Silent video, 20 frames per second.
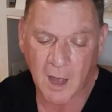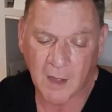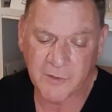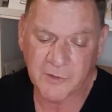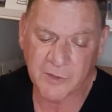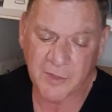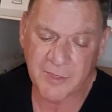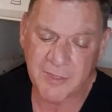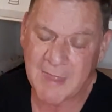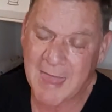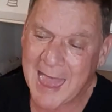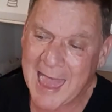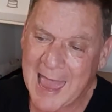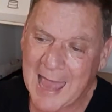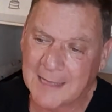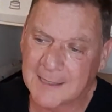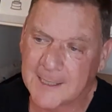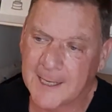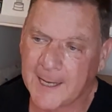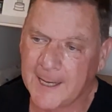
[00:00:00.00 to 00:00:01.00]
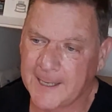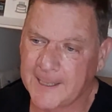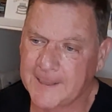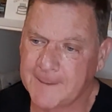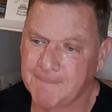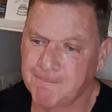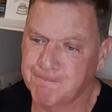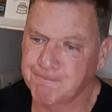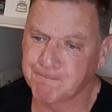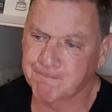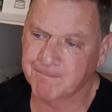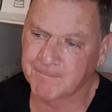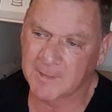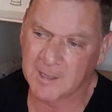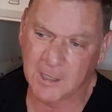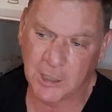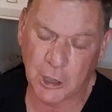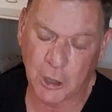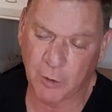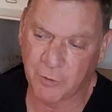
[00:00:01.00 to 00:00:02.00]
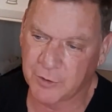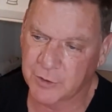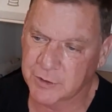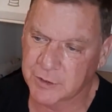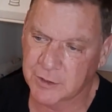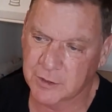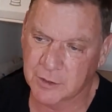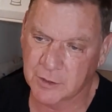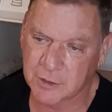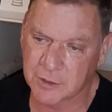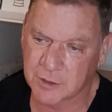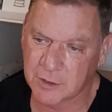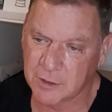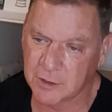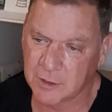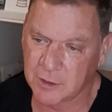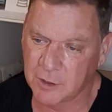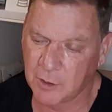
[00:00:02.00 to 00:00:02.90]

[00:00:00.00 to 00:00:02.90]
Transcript: Other than that, um, you know, there's there's the,